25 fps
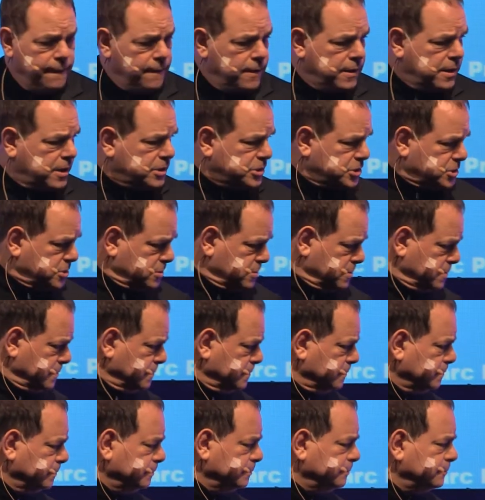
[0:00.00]
Yes.
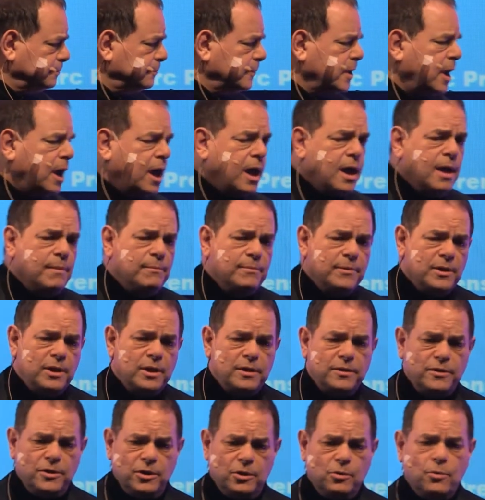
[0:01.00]

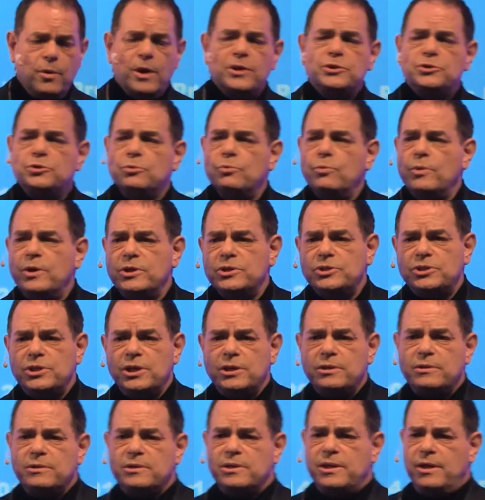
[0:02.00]
The question was
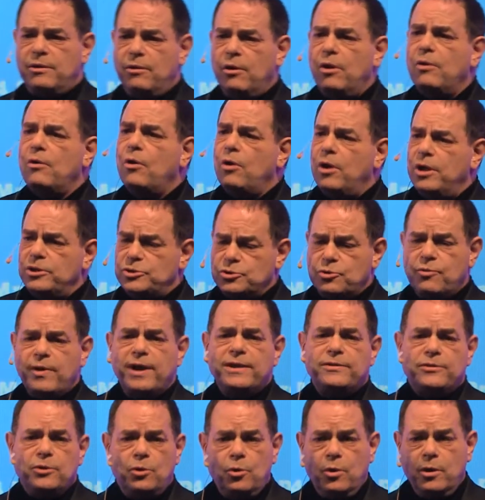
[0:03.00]
that it's
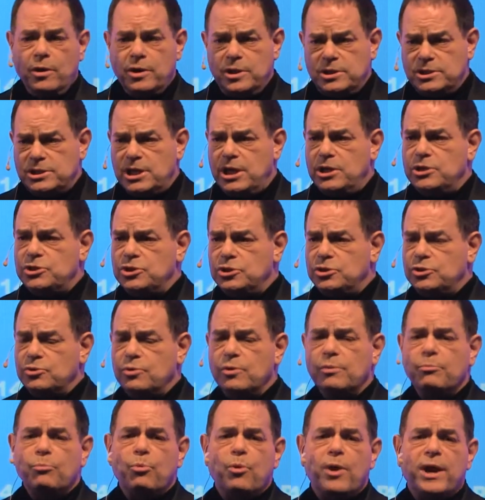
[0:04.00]
great that organizations are
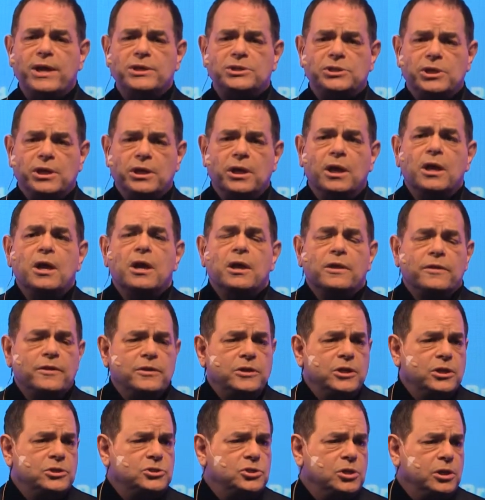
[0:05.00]
embracing the
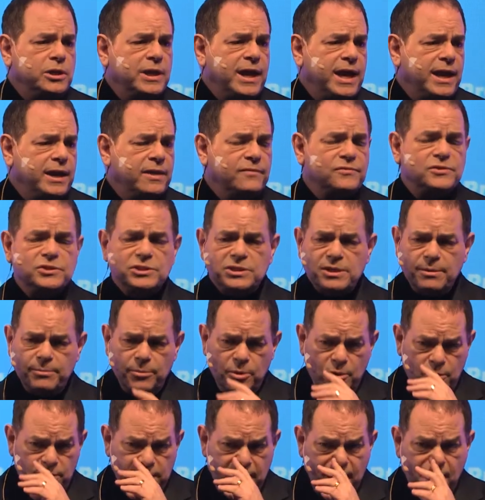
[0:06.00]
digital natives and some of
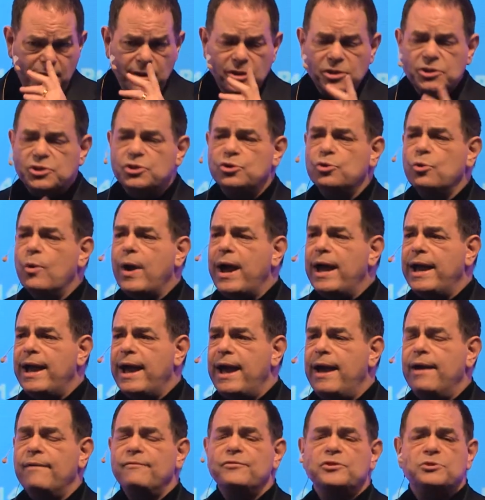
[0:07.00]
their talents. Do I
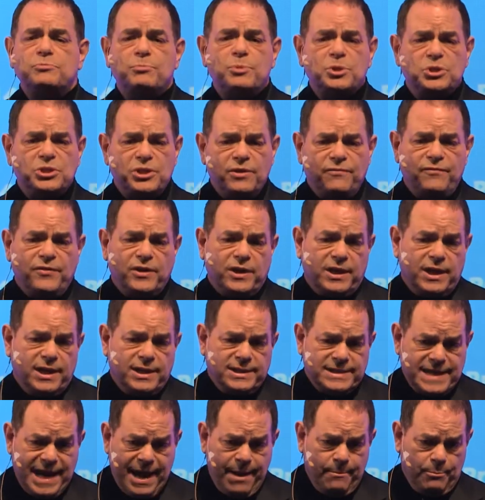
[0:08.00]
have specific
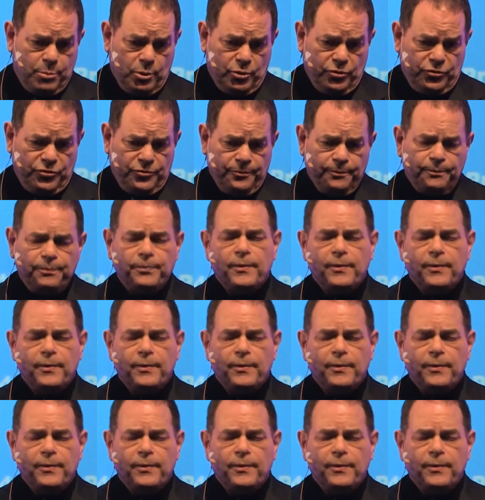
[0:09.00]
examples?